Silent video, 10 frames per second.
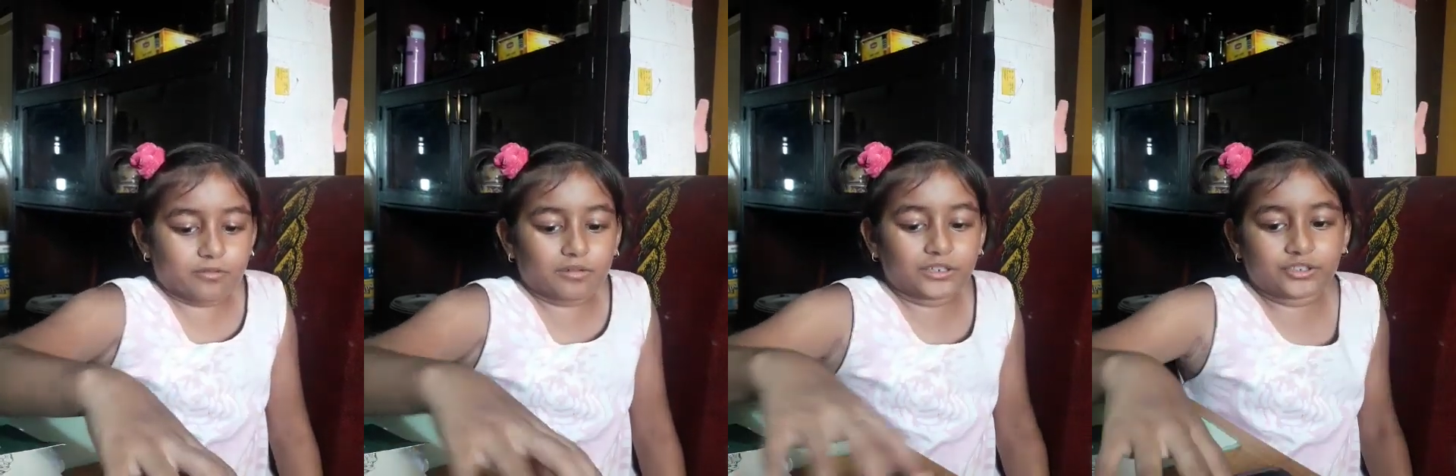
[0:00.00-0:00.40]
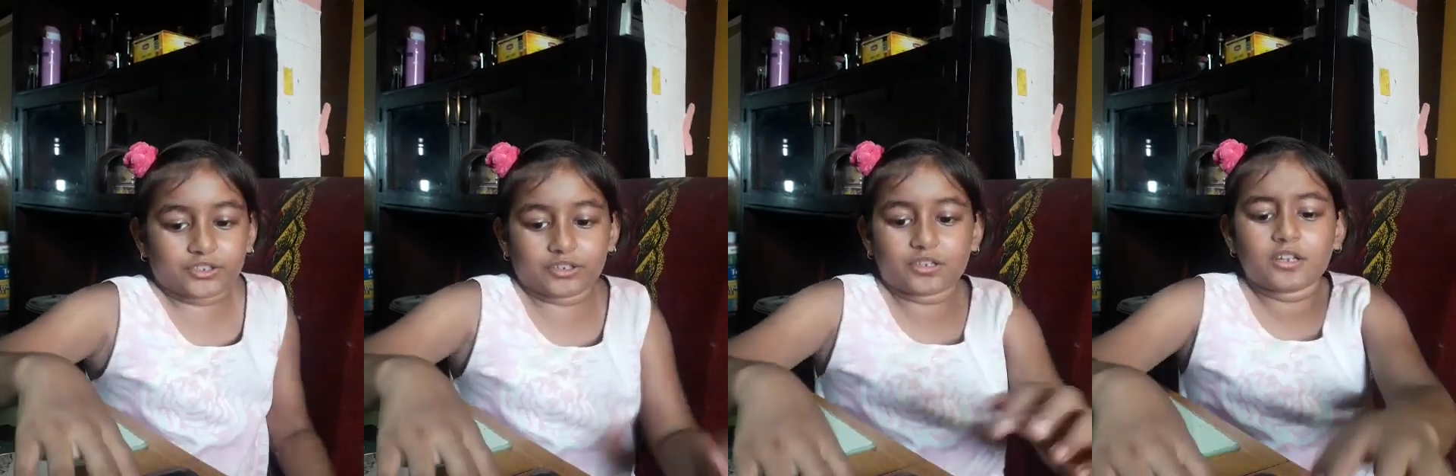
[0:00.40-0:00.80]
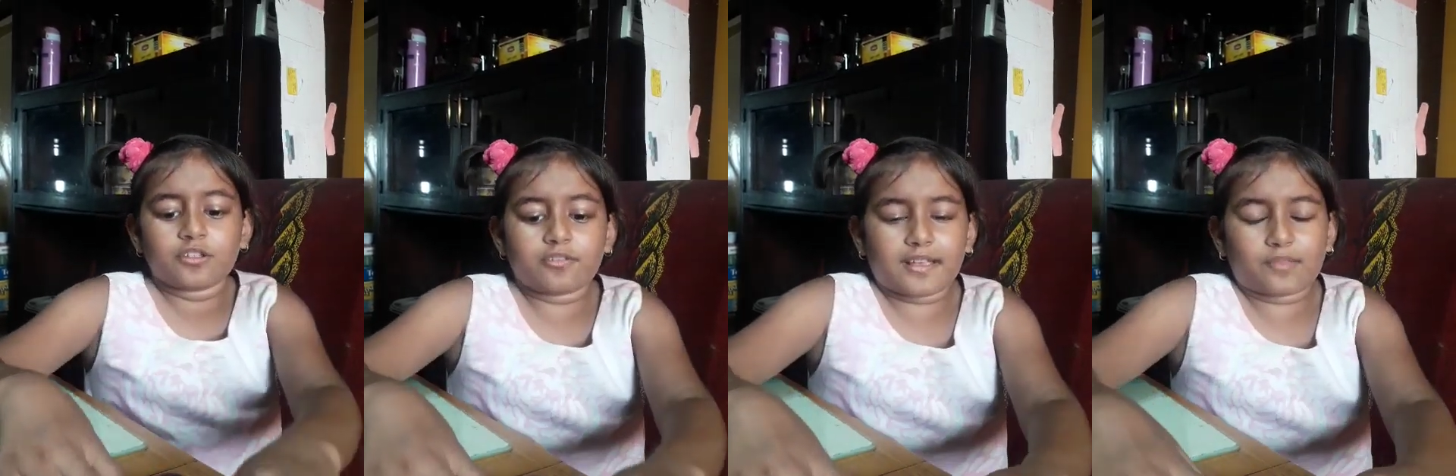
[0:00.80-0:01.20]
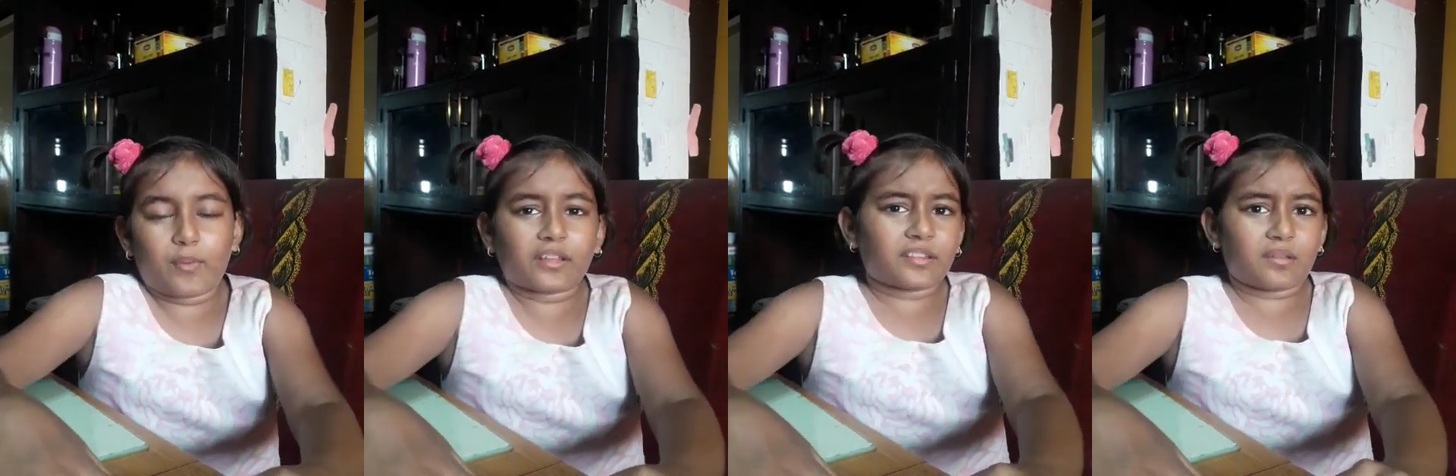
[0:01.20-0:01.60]
question. You
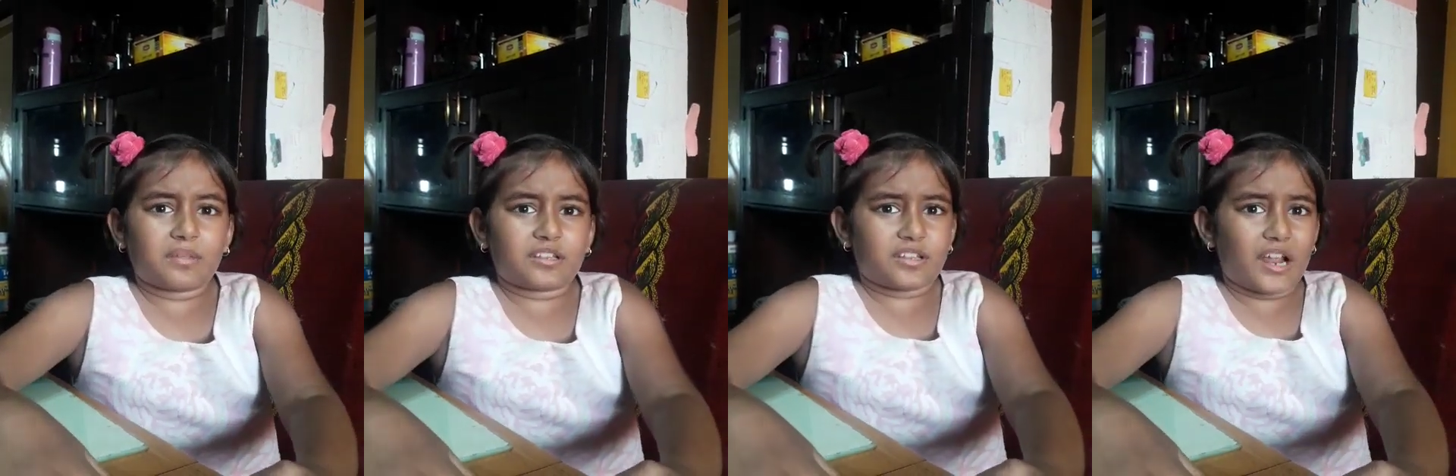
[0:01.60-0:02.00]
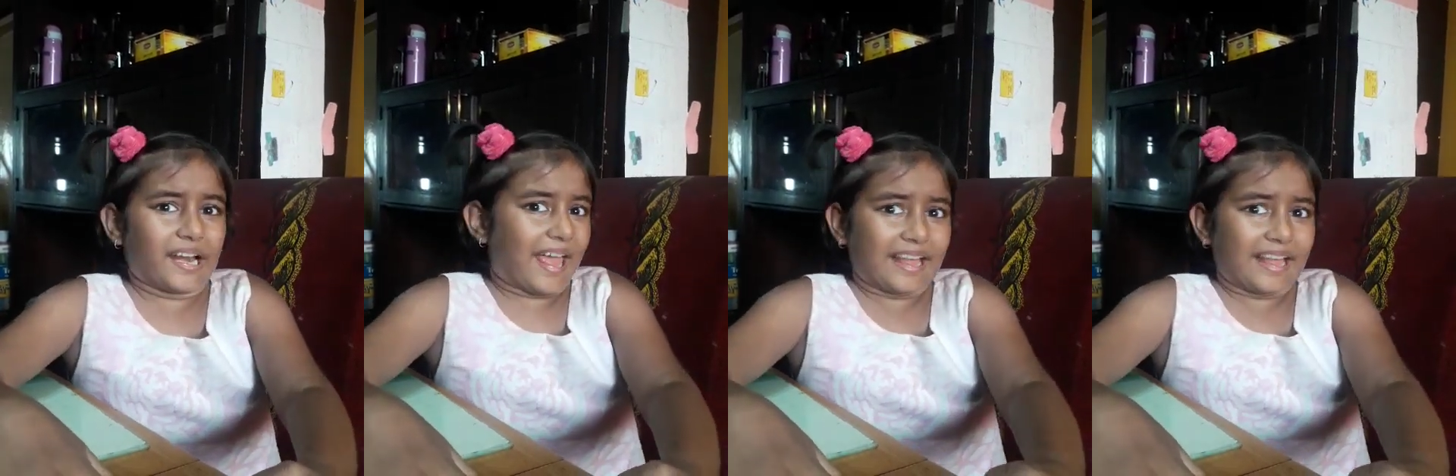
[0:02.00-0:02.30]
expected me to not